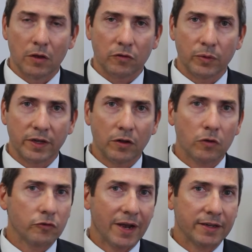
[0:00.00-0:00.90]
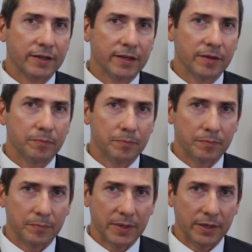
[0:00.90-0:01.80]
So when an OnTrack team
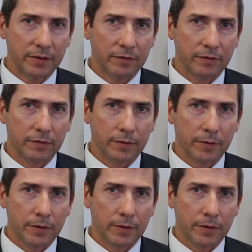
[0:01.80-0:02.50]
meets,